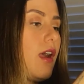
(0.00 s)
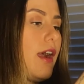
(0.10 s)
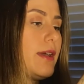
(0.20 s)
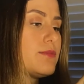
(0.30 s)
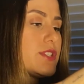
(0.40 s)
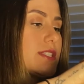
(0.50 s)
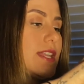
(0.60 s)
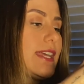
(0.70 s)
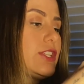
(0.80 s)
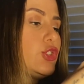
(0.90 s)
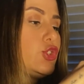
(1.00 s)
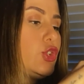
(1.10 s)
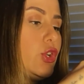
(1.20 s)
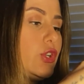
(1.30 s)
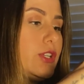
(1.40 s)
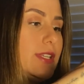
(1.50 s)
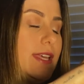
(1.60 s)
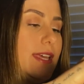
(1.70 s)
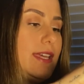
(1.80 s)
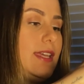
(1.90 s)
I'm just like
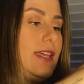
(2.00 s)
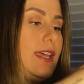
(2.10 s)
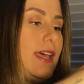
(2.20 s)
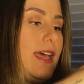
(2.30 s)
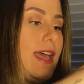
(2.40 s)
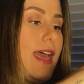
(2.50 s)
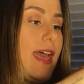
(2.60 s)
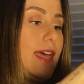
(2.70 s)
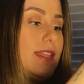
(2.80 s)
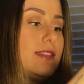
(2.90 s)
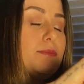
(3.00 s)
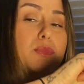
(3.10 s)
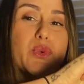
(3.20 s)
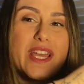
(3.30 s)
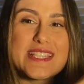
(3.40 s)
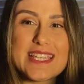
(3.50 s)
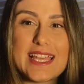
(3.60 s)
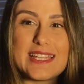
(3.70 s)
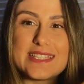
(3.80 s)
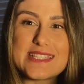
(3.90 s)
turning and pressing
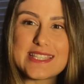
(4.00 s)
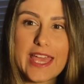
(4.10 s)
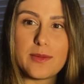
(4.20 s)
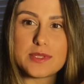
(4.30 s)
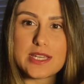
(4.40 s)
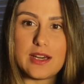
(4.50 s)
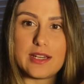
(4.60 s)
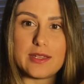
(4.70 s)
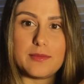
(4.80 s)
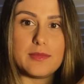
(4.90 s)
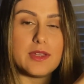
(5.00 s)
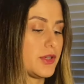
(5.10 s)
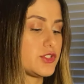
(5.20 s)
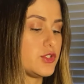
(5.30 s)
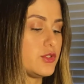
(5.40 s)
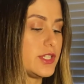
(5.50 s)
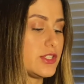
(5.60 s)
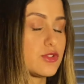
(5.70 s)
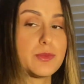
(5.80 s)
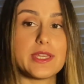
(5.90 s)
at the same time. But you
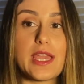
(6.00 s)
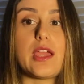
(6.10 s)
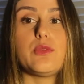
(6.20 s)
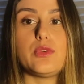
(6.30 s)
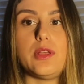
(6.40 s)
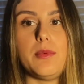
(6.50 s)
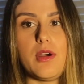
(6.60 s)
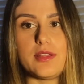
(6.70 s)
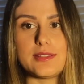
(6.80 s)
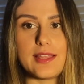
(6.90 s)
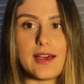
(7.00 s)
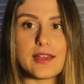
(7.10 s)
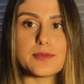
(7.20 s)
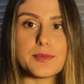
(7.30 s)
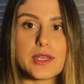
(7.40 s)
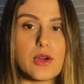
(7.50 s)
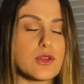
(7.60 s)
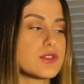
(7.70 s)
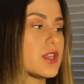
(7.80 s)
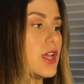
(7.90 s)
need to be careful about that
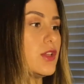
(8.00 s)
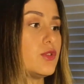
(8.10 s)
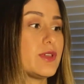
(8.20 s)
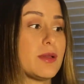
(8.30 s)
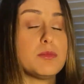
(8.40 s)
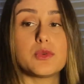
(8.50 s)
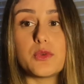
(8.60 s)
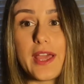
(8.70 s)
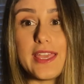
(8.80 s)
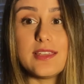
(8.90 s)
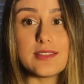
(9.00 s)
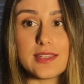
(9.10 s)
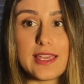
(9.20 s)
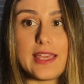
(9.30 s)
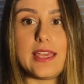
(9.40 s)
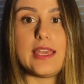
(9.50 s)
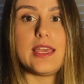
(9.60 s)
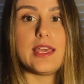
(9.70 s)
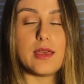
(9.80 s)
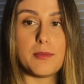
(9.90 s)
because you can break the
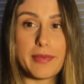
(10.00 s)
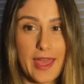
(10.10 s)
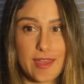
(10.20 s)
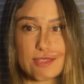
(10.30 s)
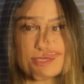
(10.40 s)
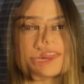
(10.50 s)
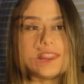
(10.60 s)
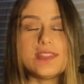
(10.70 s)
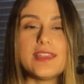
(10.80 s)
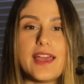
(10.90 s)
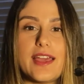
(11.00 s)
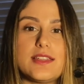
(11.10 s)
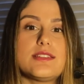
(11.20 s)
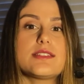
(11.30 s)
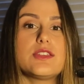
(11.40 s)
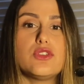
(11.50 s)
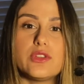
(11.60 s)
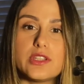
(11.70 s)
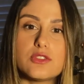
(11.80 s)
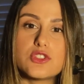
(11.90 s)
pack. So in the end, you
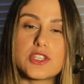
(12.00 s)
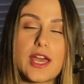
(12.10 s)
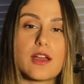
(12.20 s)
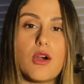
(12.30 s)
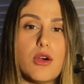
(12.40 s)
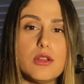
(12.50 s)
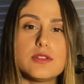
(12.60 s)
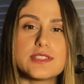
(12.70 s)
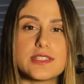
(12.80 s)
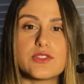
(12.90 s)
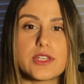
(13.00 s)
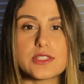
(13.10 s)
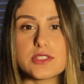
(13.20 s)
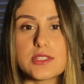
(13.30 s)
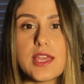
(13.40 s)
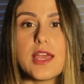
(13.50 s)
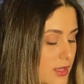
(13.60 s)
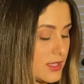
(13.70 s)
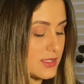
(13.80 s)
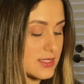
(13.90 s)
need to check all the strings.
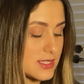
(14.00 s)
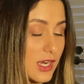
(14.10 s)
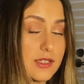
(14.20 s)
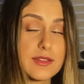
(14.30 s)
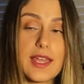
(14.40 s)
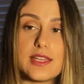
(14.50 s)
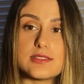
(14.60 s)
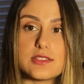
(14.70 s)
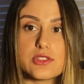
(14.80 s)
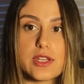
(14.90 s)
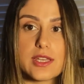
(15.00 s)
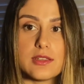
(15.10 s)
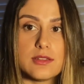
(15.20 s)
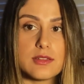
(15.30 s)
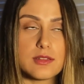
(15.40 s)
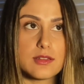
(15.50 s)
Start with A string,